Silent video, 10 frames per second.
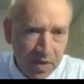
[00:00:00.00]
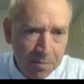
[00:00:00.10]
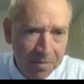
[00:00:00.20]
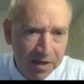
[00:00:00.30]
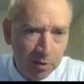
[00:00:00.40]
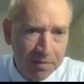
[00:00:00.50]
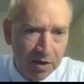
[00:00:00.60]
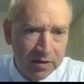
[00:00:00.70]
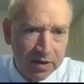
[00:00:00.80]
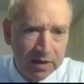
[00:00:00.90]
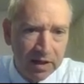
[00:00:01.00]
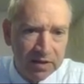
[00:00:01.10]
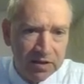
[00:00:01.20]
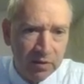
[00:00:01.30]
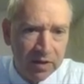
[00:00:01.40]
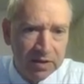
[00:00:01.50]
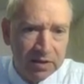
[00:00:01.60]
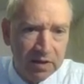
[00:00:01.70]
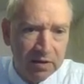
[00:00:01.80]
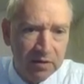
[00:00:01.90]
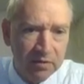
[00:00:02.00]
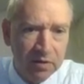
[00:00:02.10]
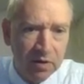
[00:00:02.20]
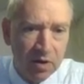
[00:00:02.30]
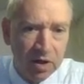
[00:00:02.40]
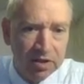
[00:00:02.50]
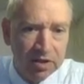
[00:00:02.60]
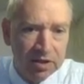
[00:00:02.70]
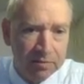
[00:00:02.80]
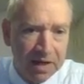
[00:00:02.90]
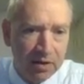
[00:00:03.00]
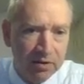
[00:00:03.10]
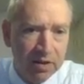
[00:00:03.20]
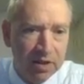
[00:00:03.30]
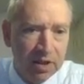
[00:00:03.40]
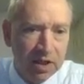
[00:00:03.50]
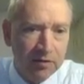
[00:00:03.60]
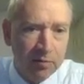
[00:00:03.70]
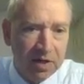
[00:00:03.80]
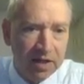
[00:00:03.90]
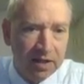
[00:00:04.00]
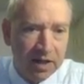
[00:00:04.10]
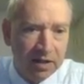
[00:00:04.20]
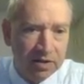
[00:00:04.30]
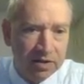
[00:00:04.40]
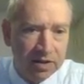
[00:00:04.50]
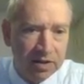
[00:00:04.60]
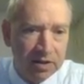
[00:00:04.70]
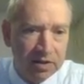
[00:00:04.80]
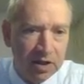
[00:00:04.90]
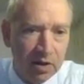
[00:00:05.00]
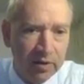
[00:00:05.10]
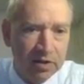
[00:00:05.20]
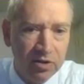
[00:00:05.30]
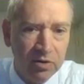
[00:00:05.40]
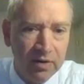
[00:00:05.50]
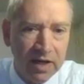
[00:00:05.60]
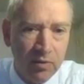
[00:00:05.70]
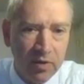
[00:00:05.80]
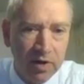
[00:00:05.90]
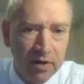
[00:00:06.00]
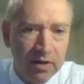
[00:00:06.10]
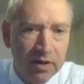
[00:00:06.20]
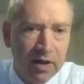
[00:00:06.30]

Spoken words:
metal melting. And so it's the largest amount of embodied energy is going to that one.